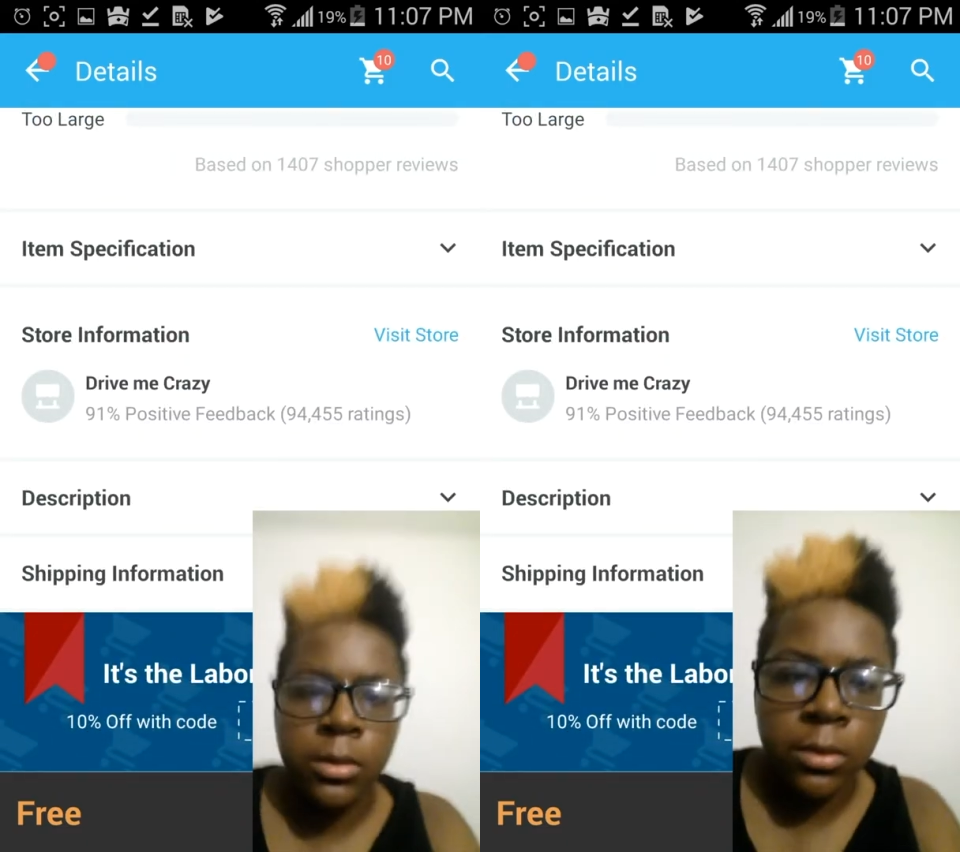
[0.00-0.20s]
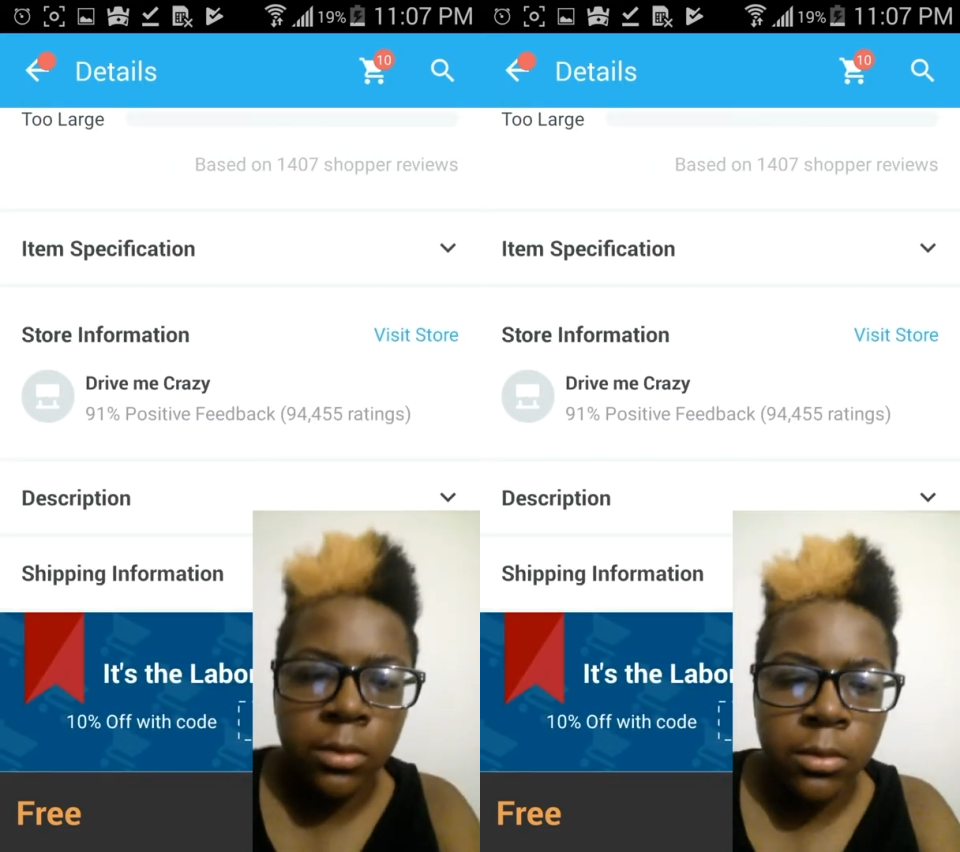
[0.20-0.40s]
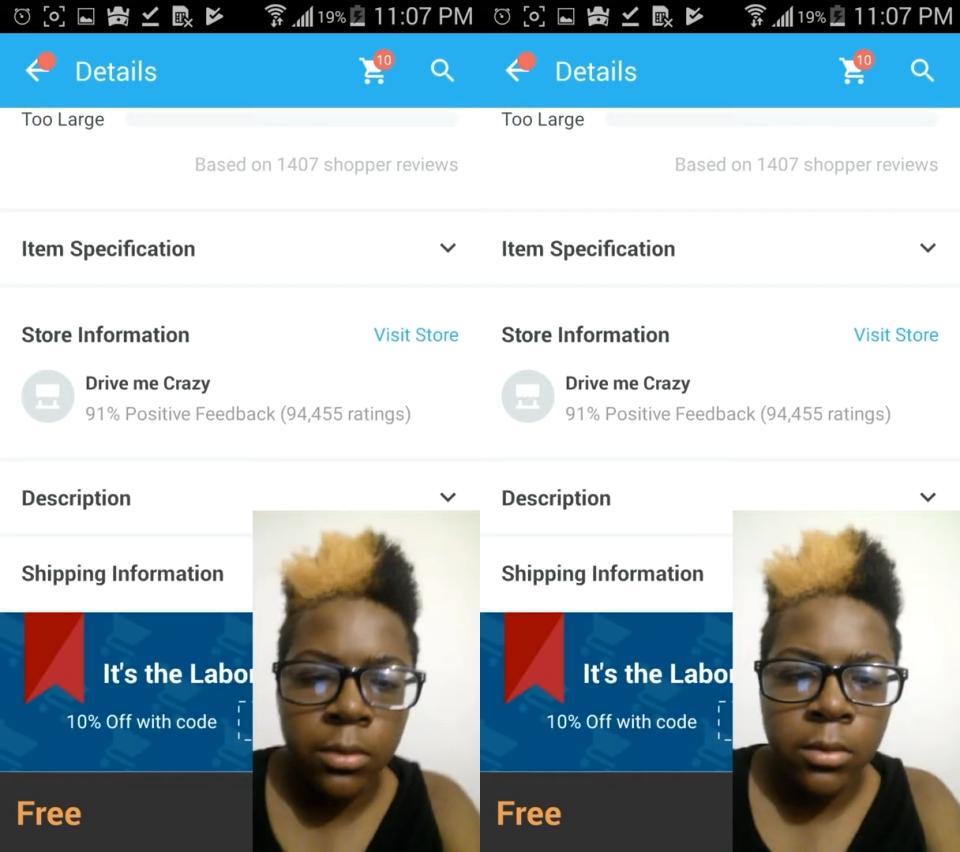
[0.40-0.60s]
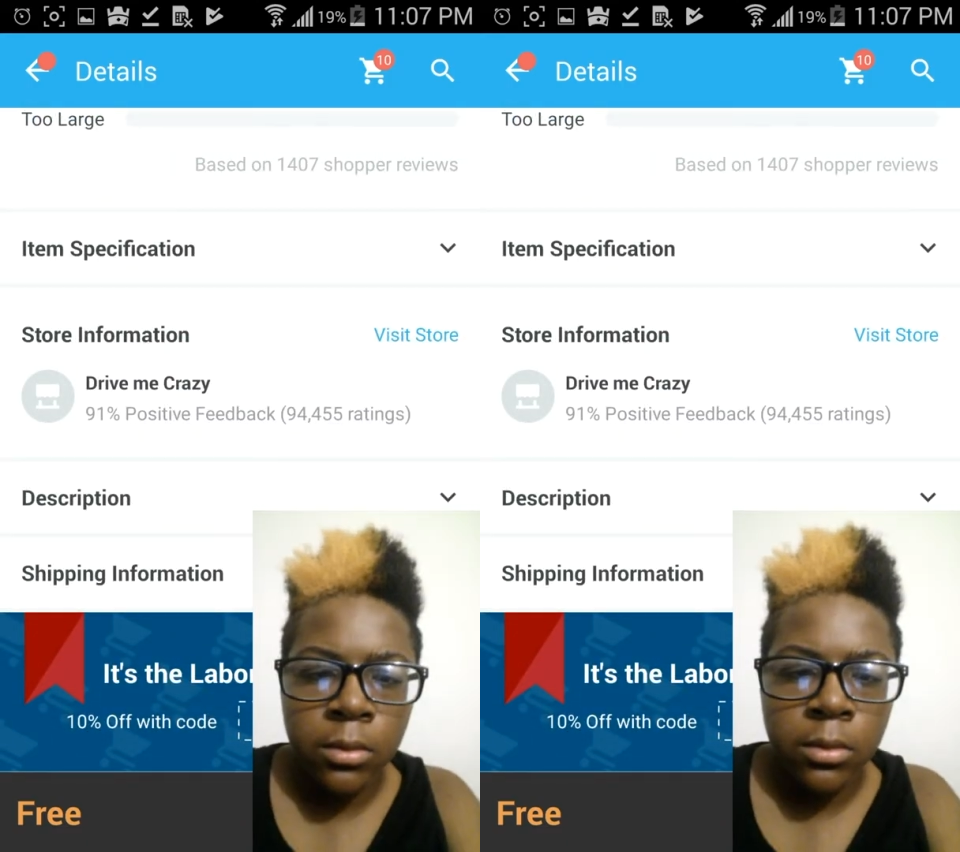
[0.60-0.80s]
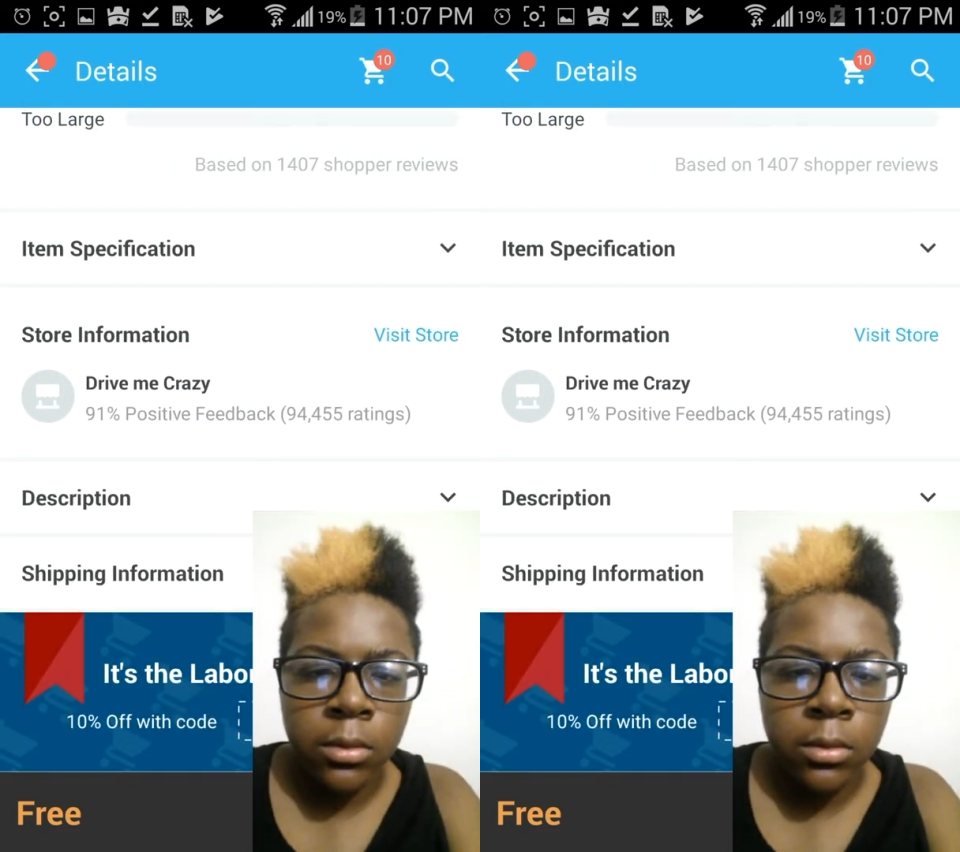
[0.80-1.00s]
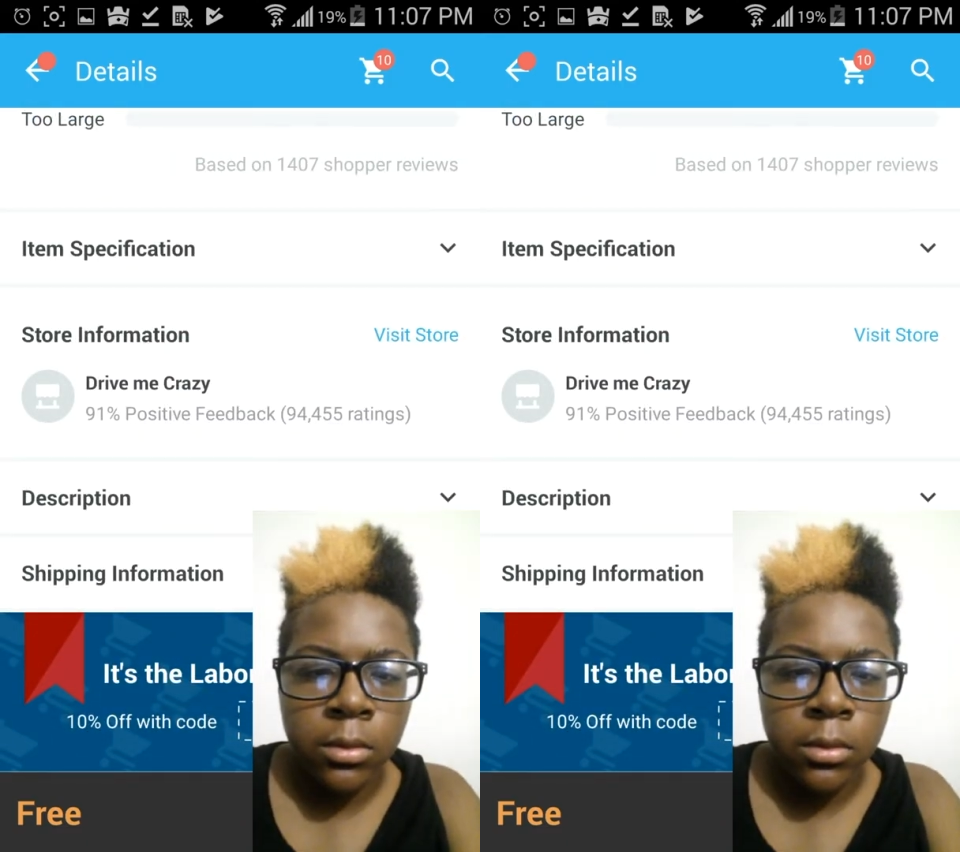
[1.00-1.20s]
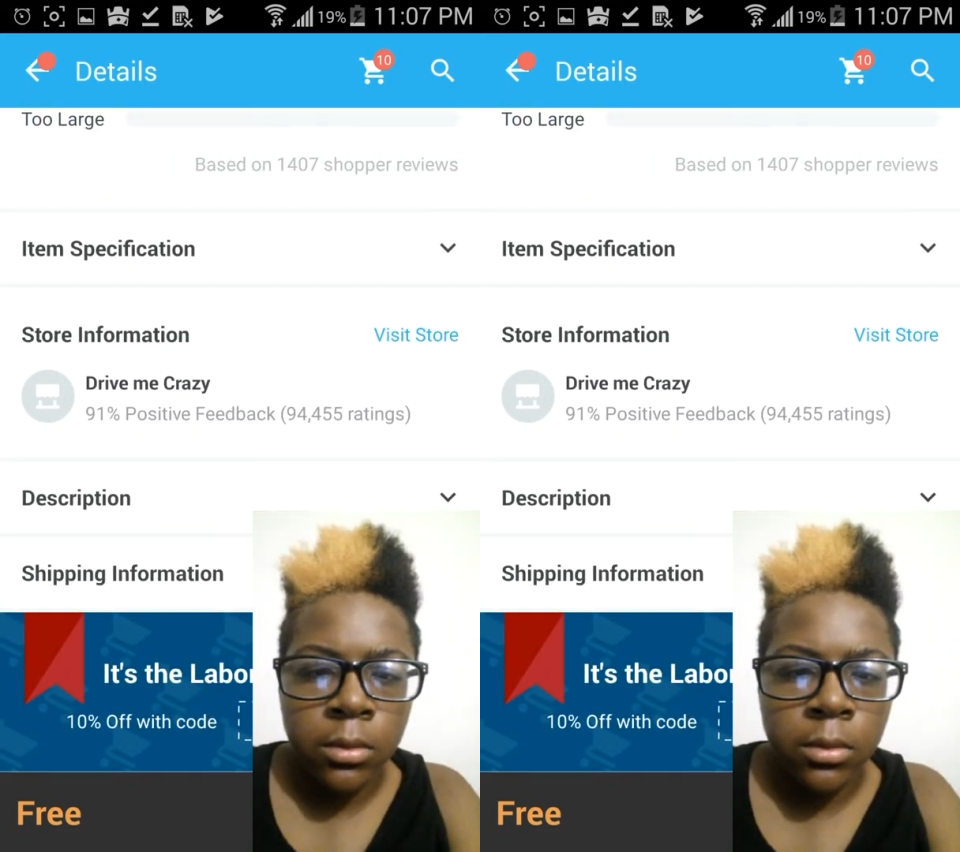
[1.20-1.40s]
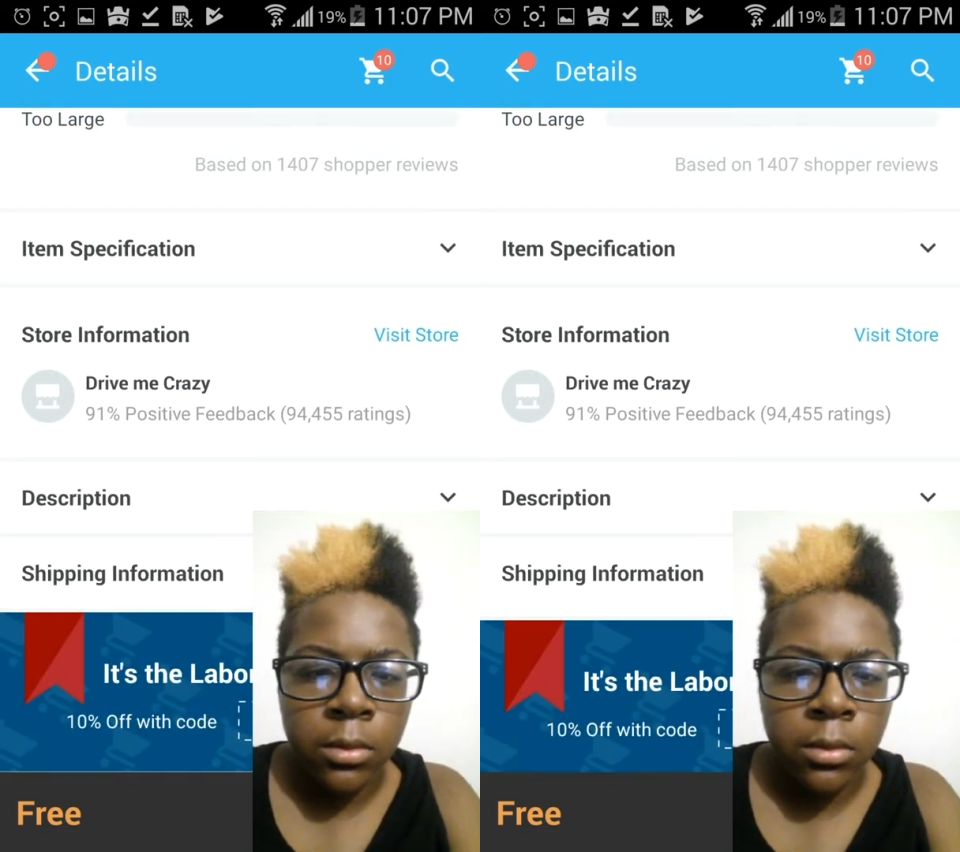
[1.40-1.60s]

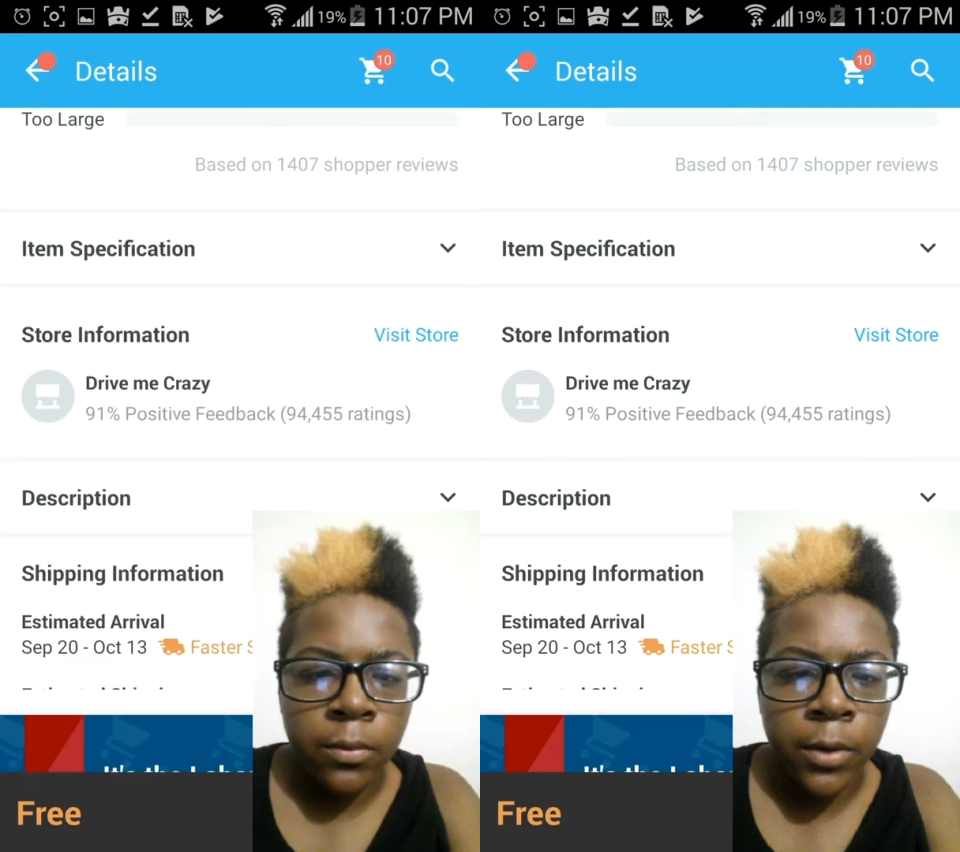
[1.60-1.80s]
mm,